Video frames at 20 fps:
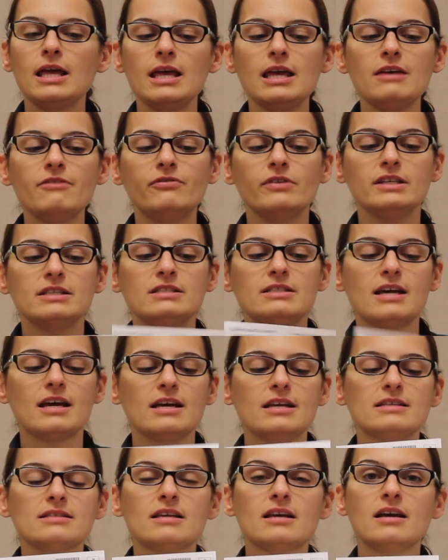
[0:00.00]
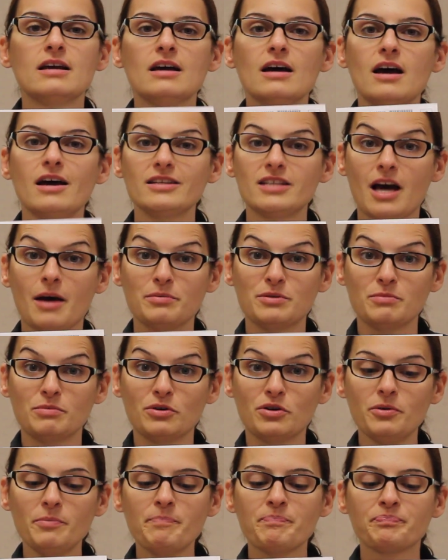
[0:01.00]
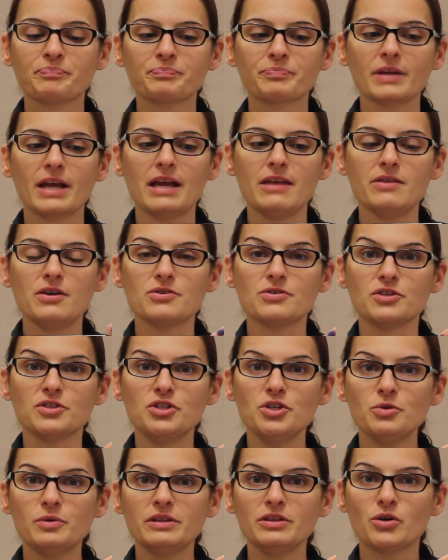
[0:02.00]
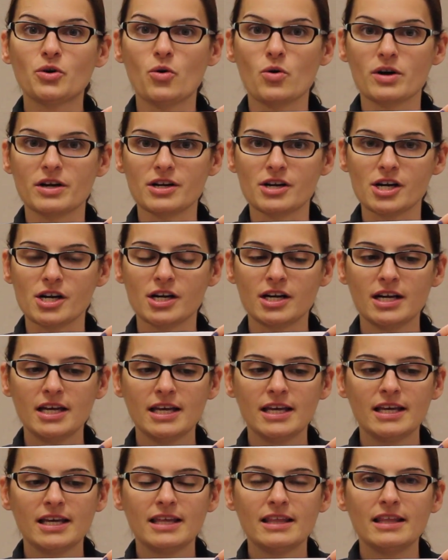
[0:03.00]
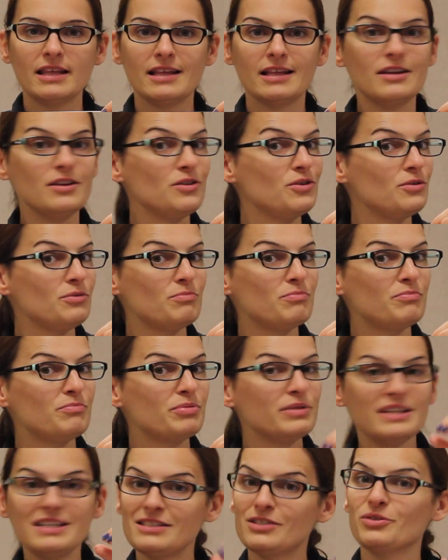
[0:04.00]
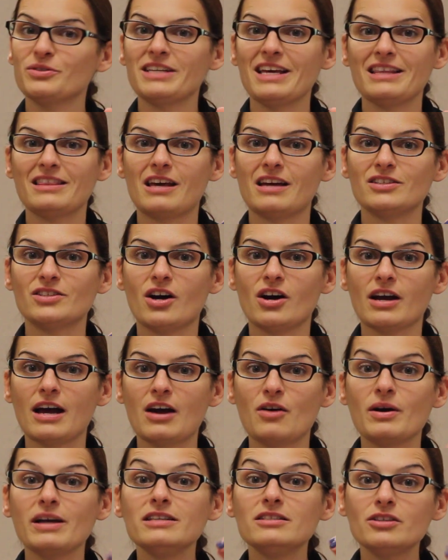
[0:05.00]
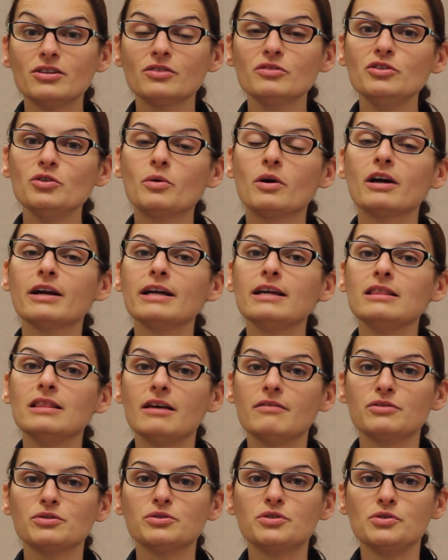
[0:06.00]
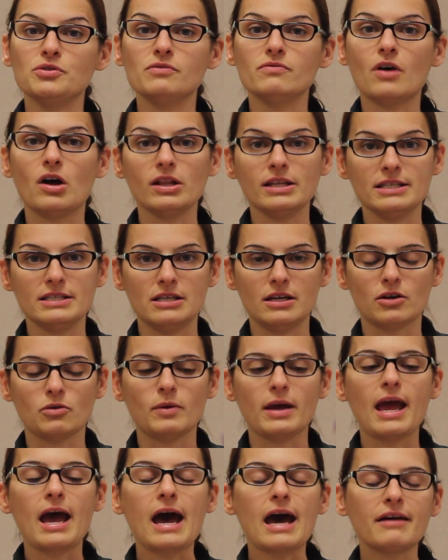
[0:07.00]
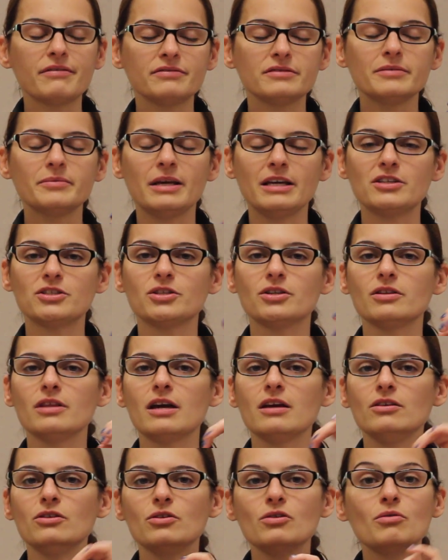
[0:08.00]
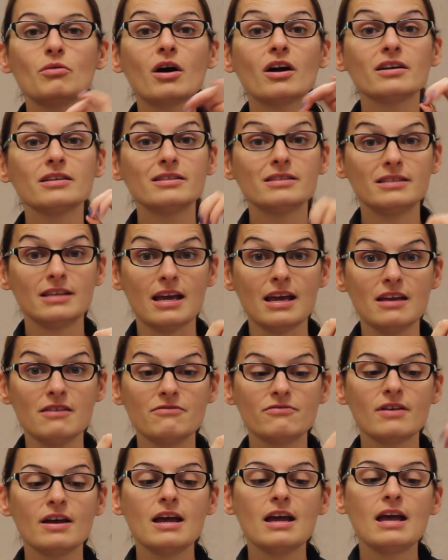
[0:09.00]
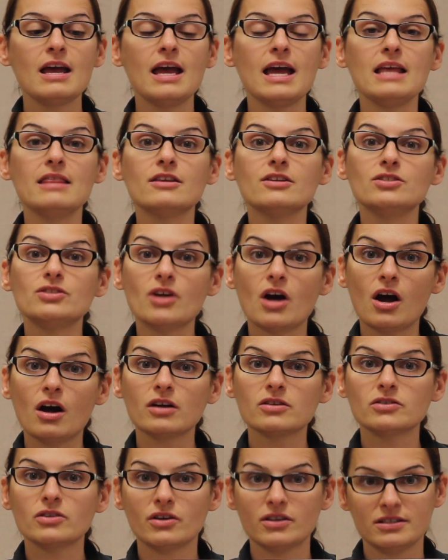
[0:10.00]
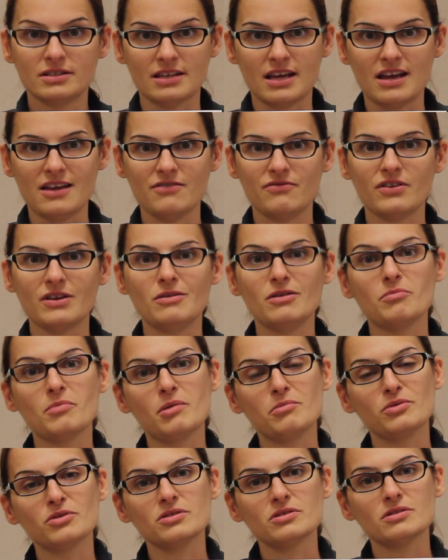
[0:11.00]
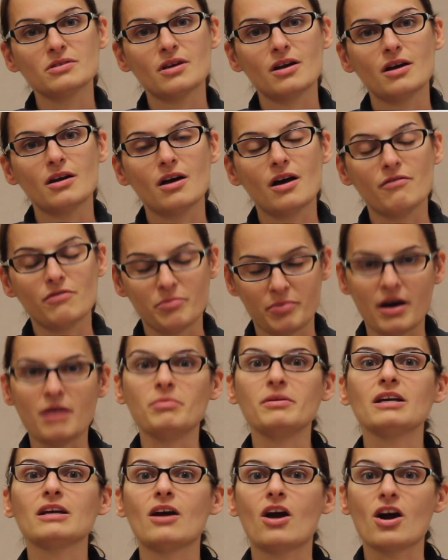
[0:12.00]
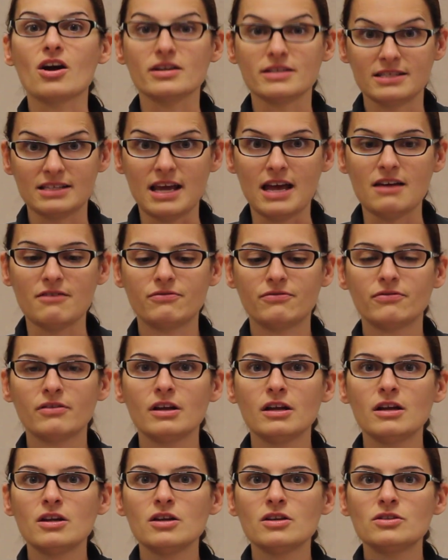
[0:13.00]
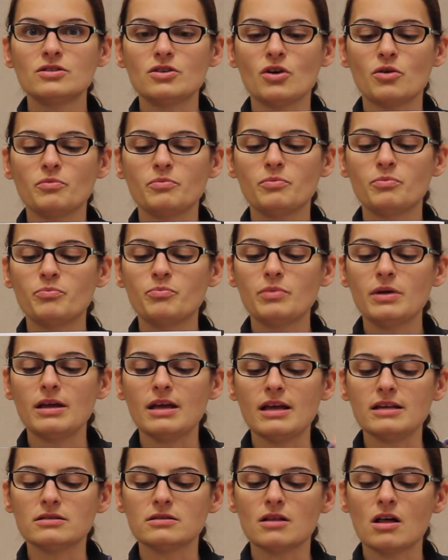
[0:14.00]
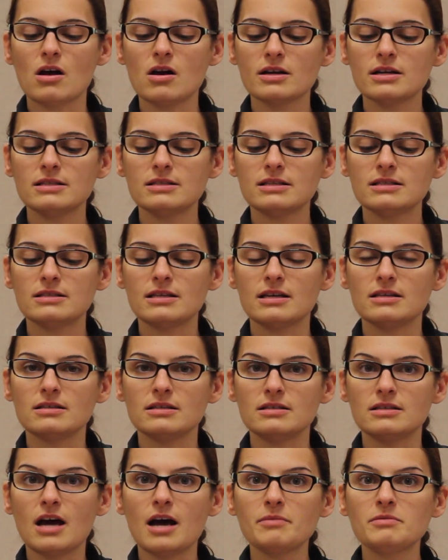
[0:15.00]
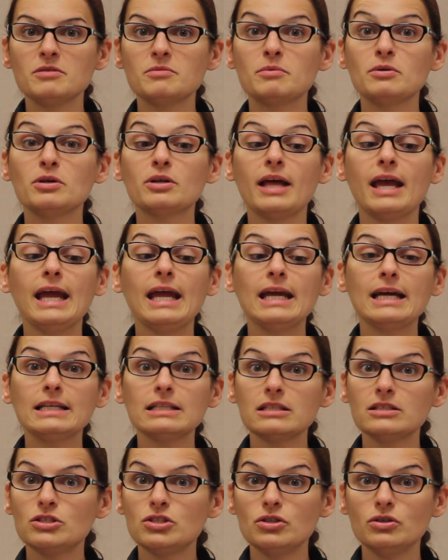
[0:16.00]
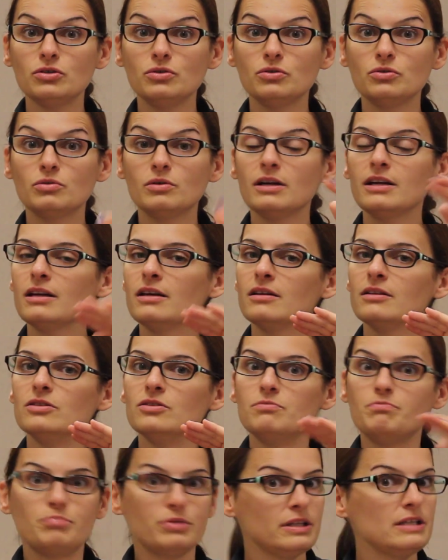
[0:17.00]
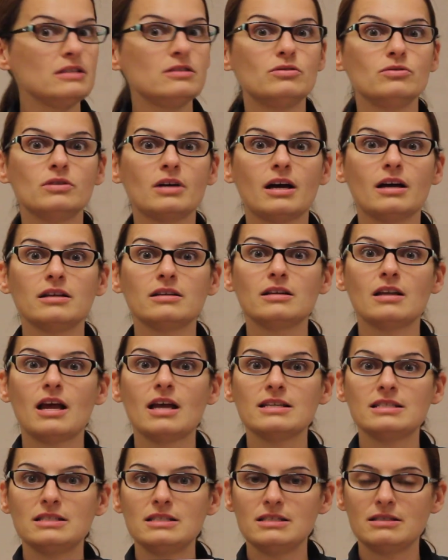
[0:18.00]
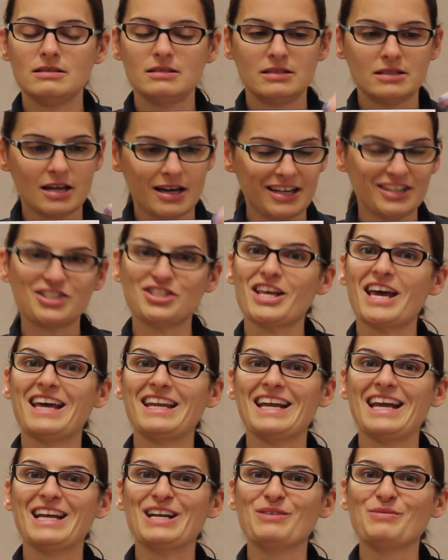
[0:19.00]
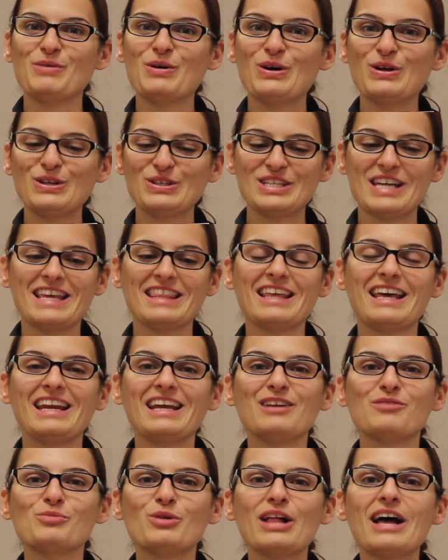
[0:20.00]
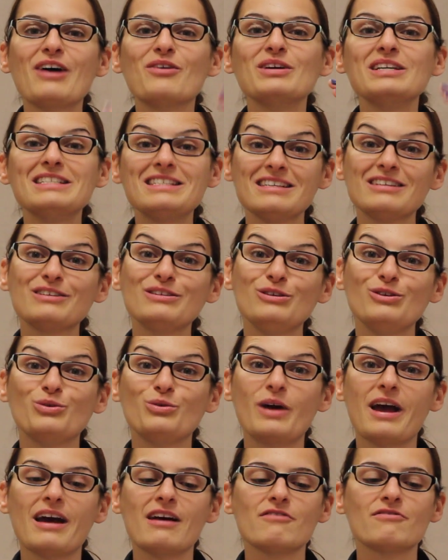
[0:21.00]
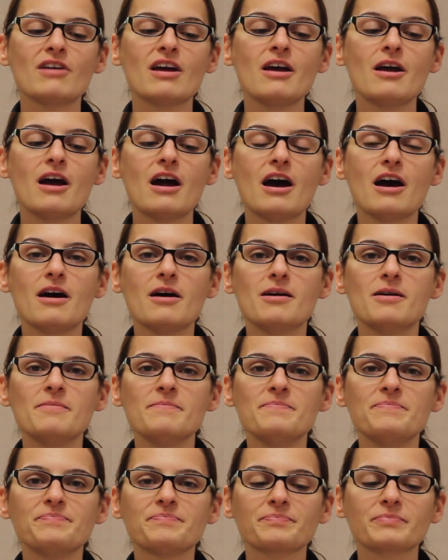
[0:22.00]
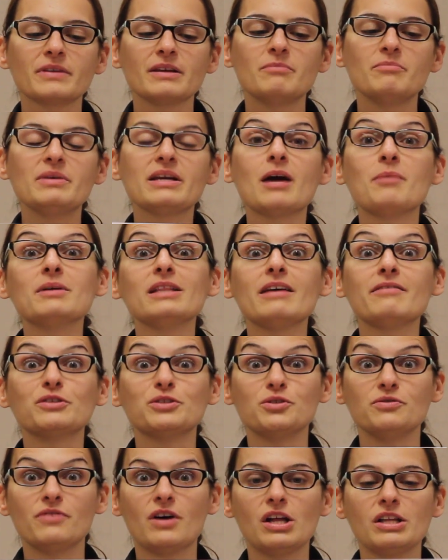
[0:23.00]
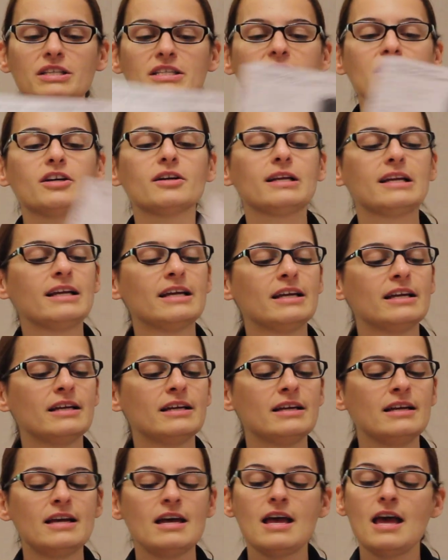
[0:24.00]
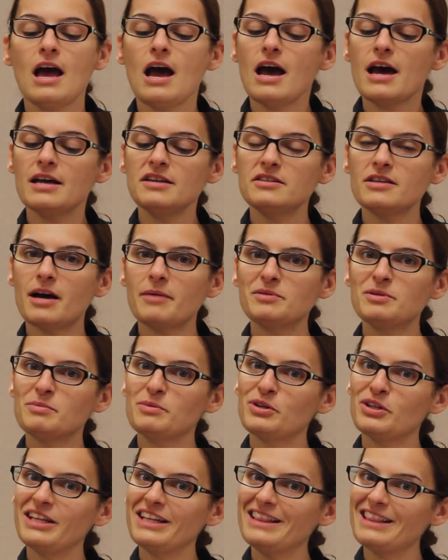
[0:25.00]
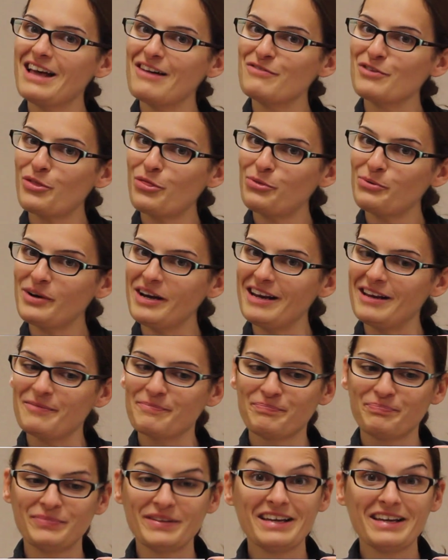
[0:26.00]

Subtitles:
If it says adoptable and there's a 2 in the corner, please don't take that dog out until you are a level 2 volunteer. We have to make sure that you are safe and the dogs are safe and the members of the public are safe. So as long as it says adoptable and a 2, please do not touch that animal or take that animal out until you have become a level 2 volunteer. Adoptable in level 3.